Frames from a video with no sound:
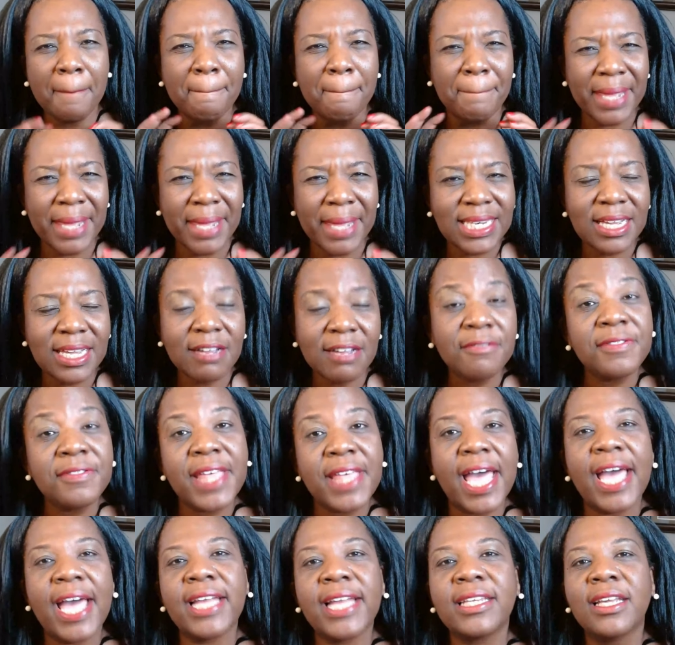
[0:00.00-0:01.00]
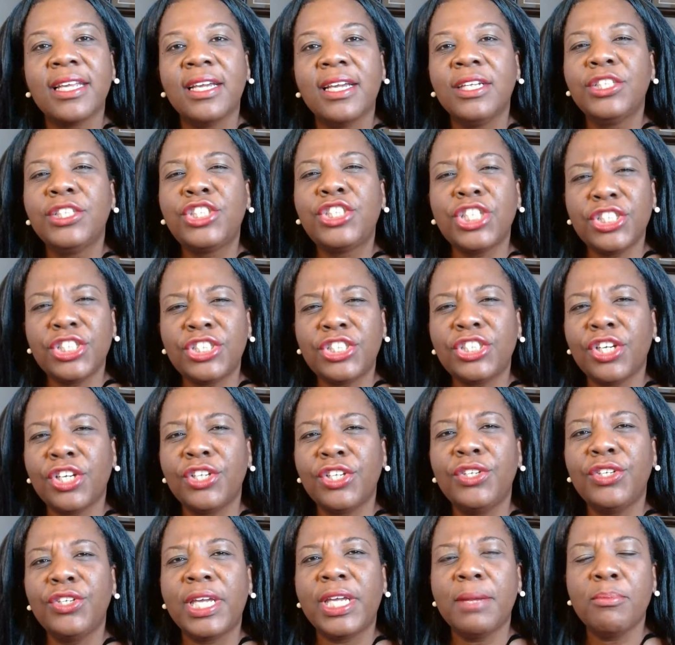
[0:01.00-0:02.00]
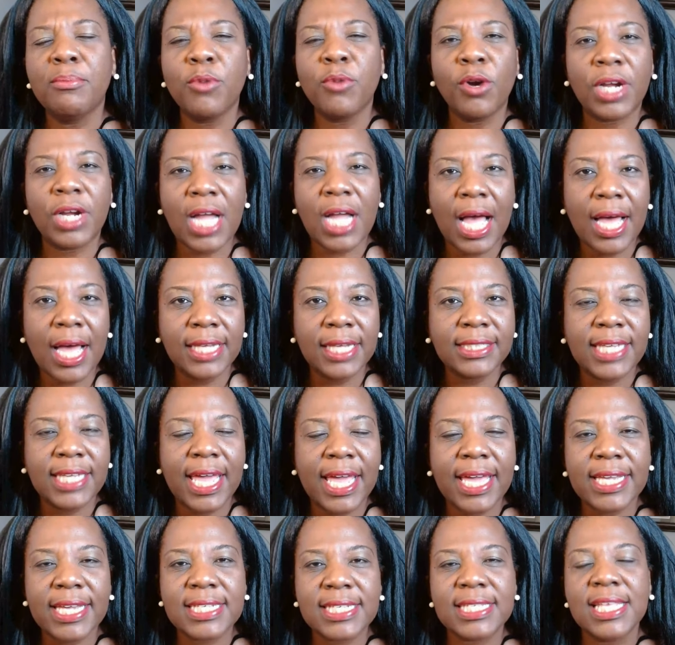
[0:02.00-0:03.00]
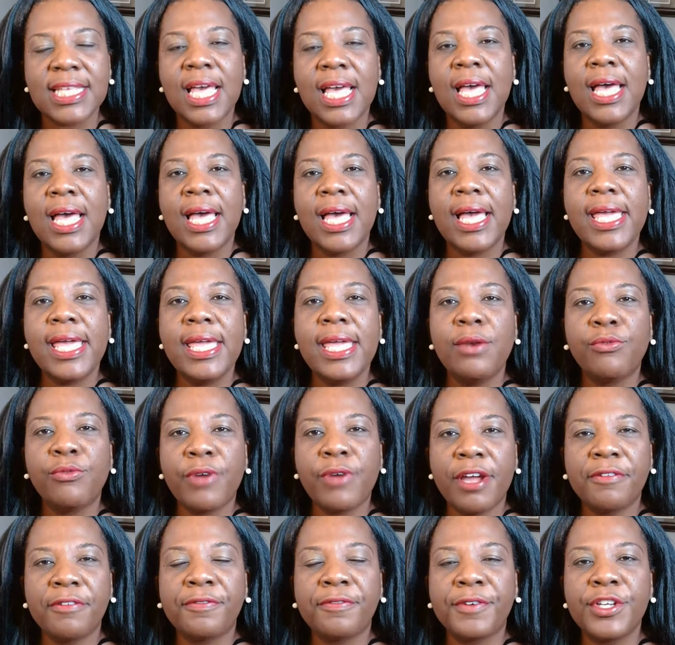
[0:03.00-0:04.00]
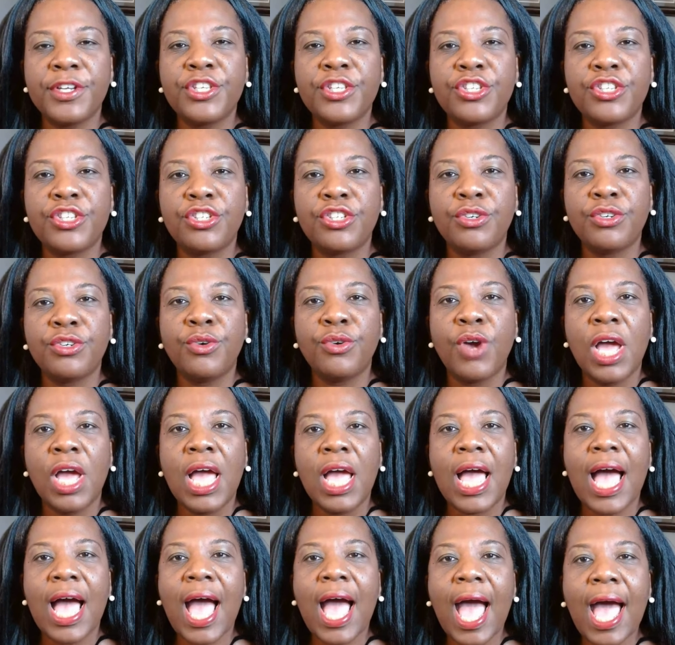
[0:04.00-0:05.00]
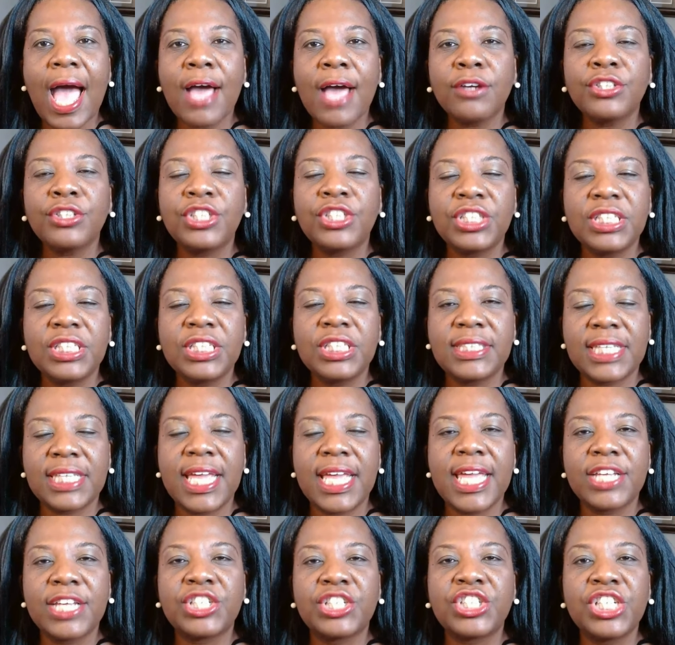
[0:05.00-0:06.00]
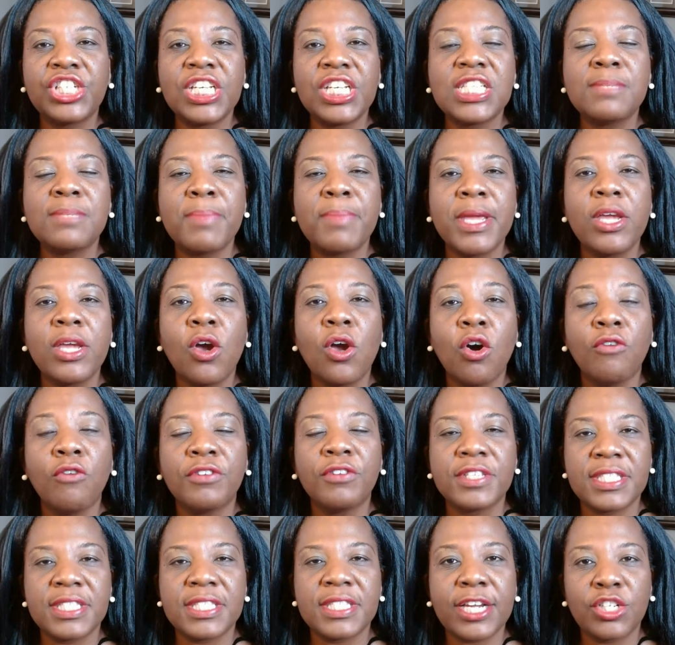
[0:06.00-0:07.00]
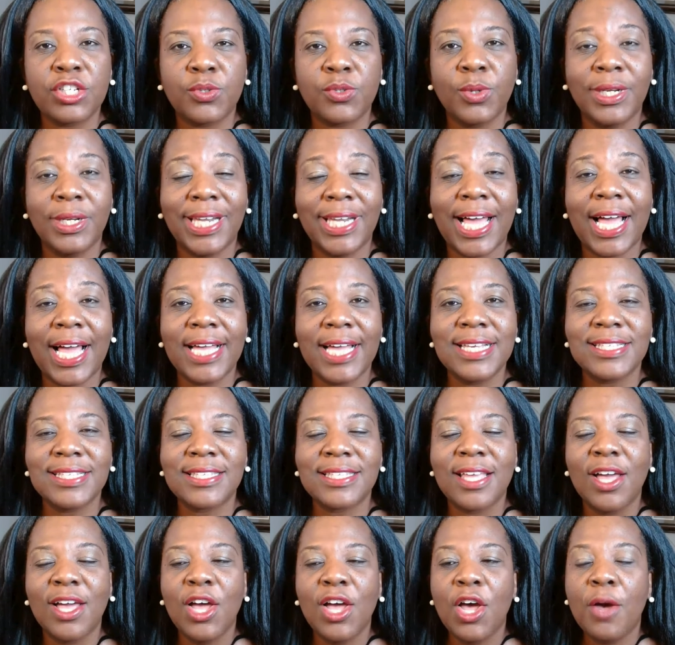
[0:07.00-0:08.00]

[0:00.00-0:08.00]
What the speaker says: bit of that just so you get more context in reference to how she's saying she's being over-sexualized.